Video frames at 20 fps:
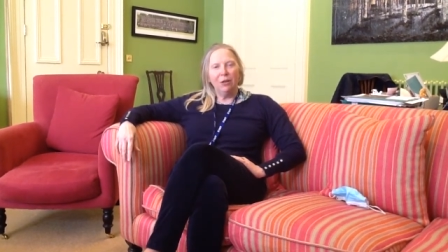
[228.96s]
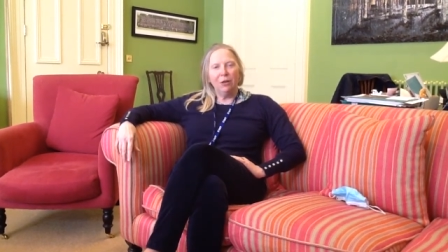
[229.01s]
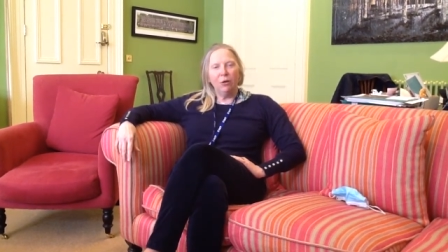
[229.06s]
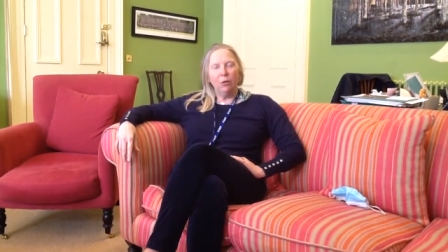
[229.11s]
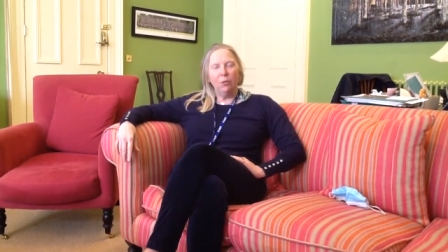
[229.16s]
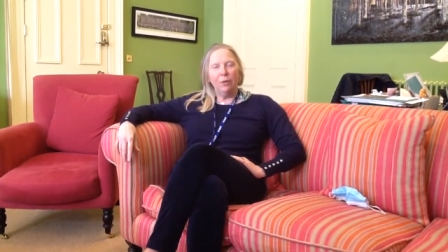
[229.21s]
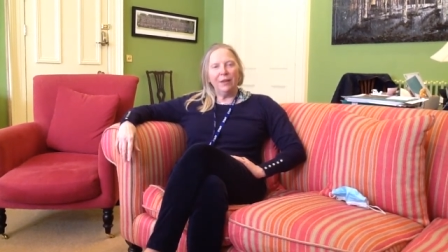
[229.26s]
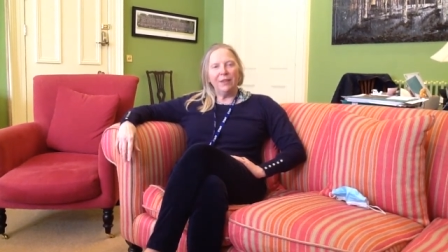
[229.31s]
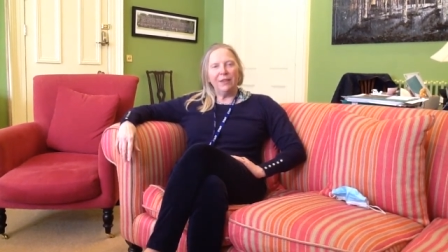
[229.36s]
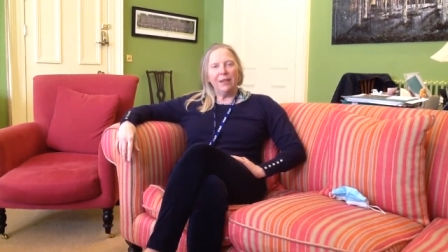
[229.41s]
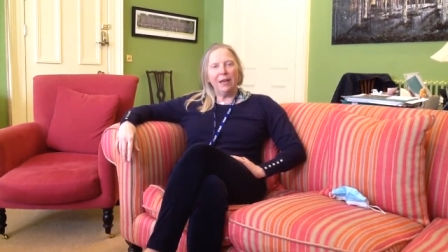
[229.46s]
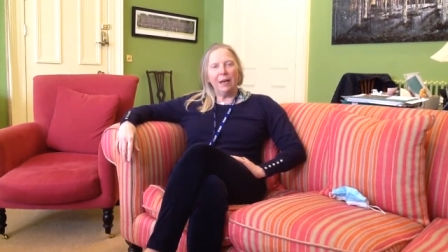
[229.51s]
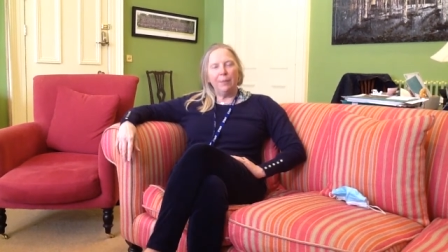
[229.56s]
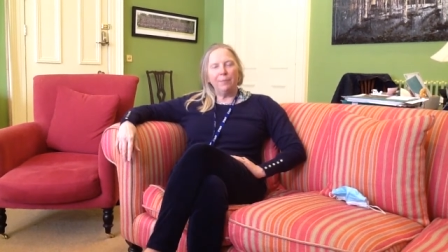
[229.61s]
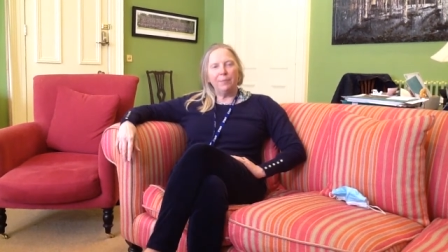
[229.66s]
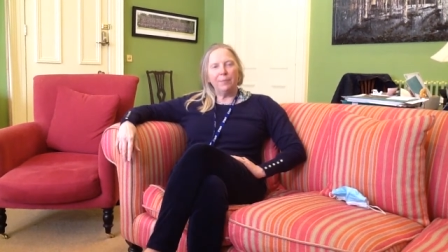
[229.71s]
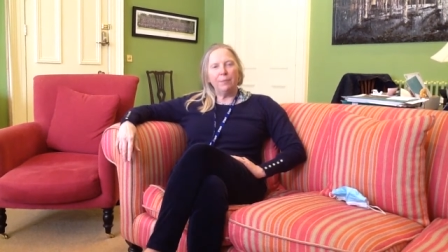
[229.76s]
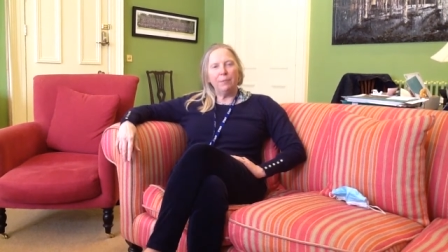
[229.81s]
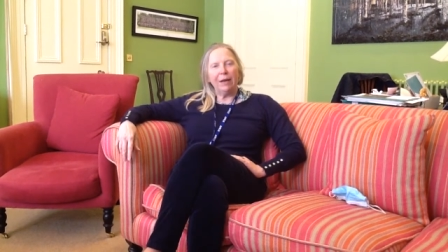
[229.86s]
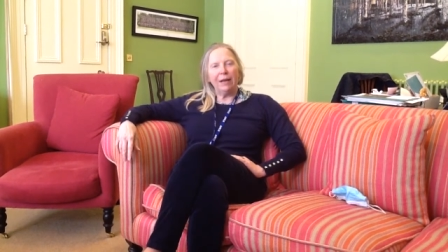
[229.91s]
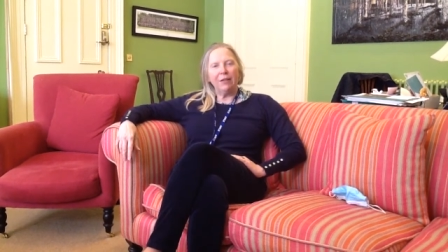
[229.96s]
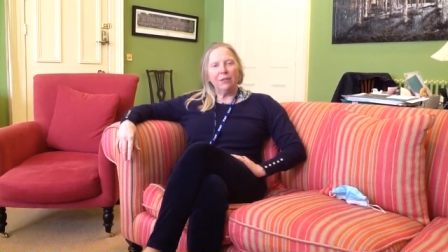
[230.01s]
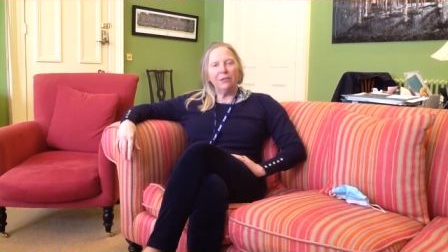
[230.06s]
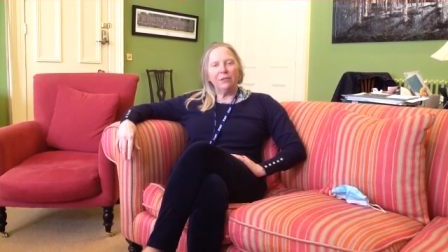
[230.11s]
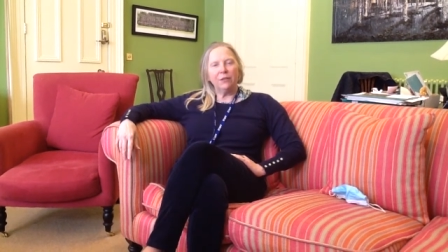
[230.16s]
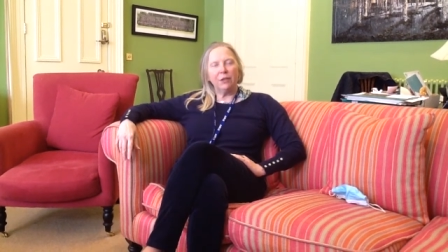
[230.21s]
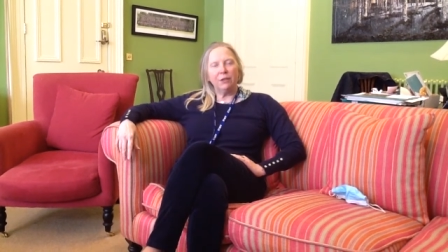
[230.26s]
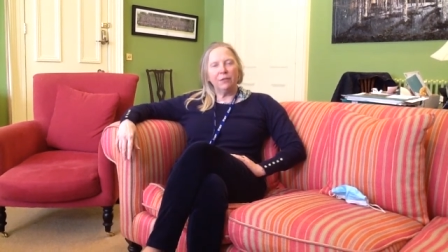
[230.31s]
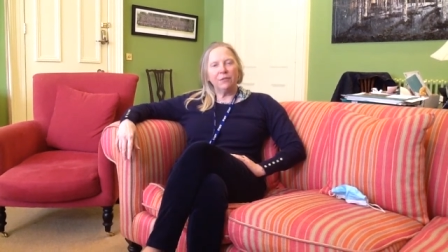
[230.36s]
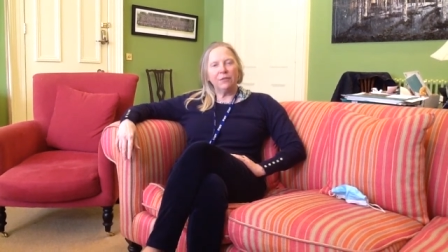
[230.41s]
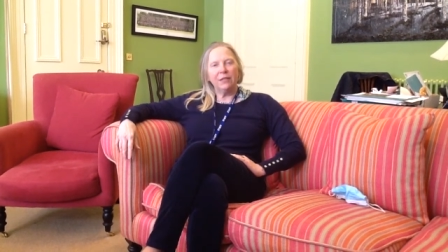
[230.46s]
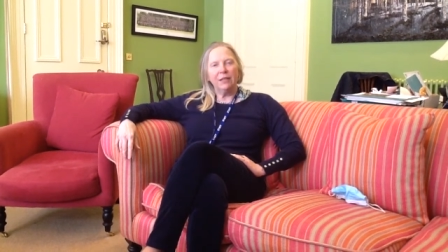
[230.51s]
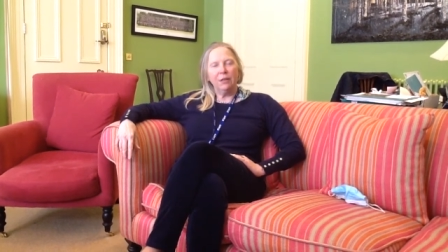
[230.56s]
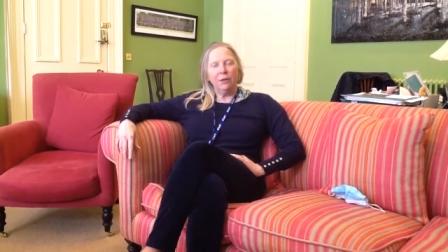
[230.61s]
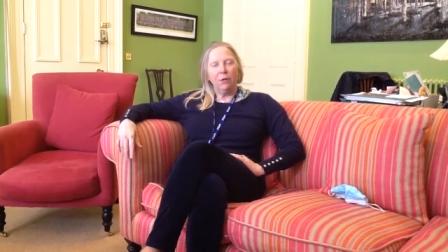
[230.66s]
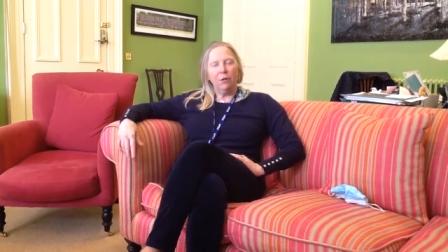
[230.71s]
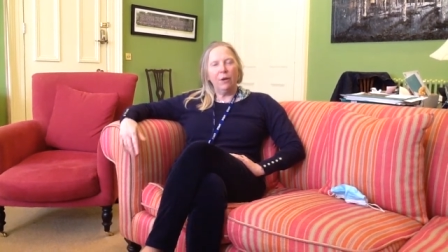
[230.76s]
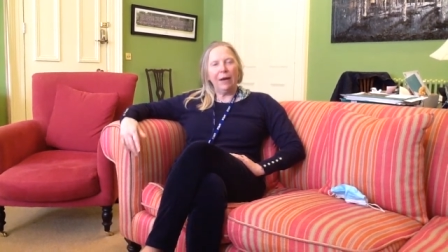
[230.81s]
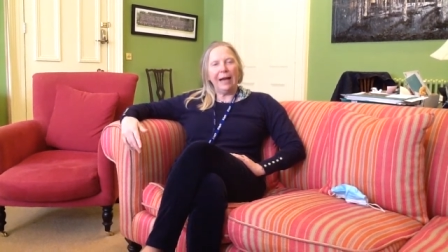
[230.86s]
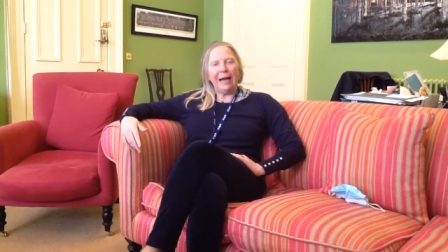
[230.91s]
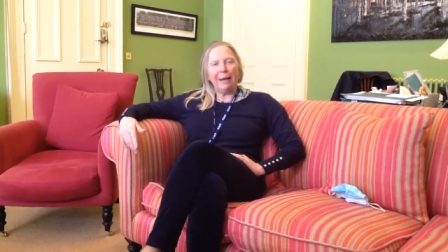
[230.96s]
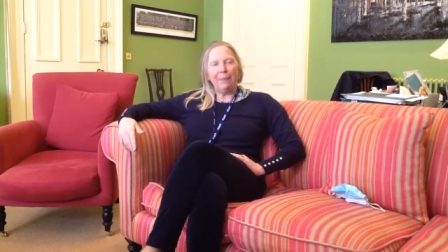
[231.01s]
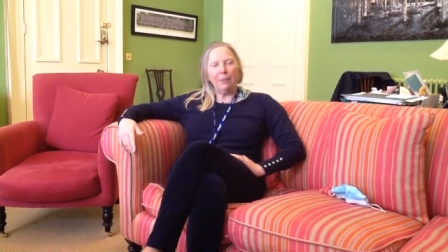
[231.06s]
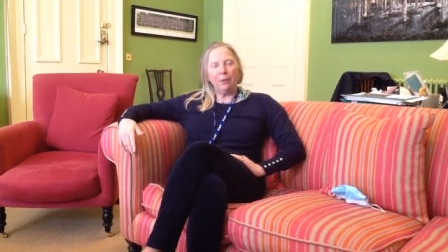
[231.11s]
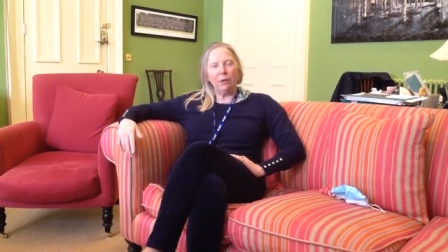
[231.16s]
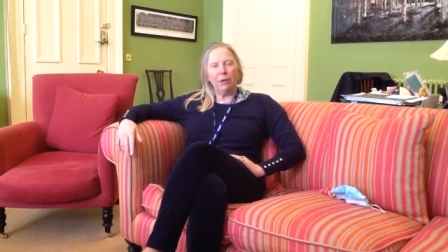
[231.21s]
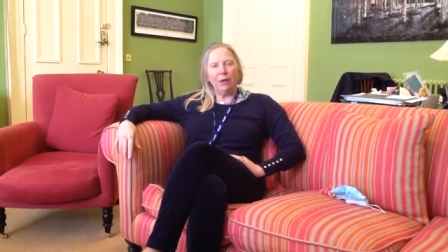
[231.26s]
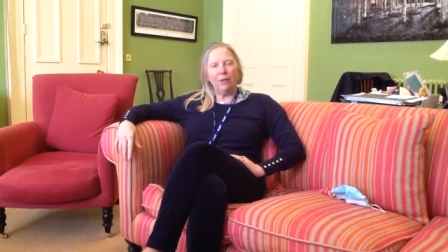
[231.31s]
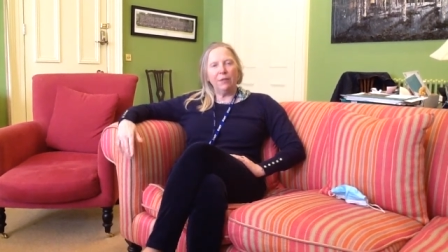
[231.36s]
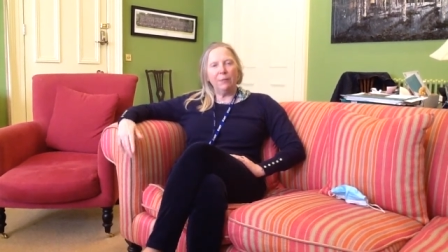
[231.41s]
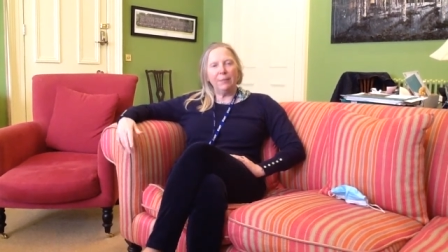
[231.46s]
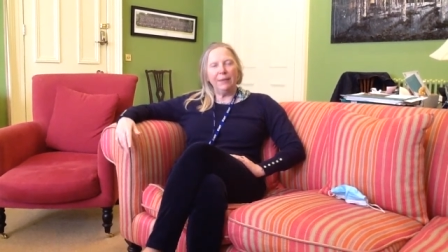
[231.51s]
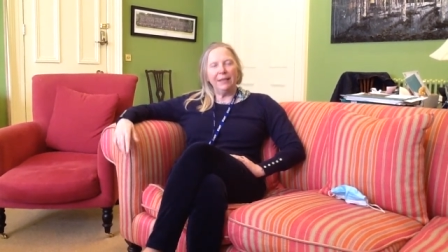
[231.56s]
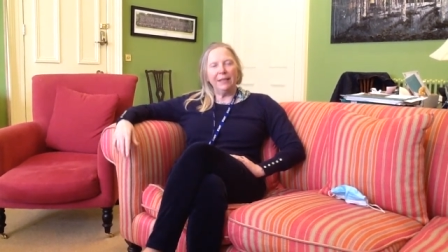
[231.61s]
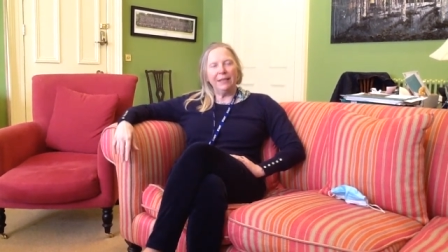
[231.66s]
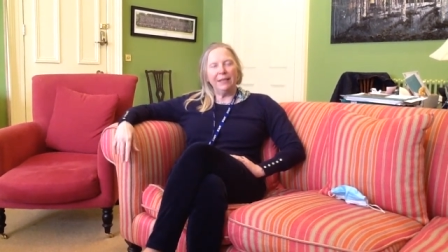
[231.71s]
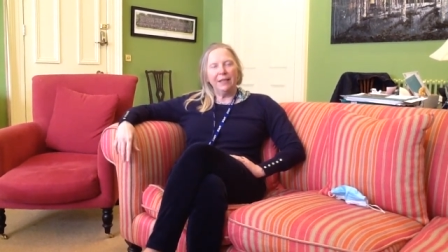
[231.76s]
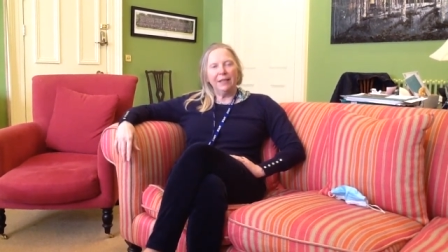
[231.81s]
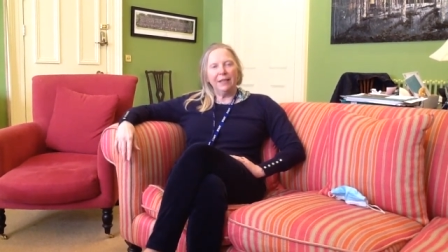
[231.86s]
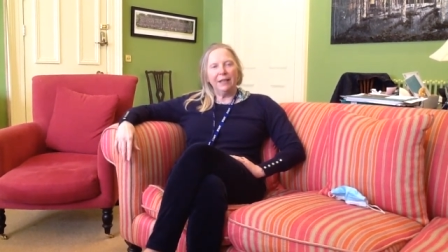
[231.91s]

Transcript: or with um, Microsoft or Apple or other big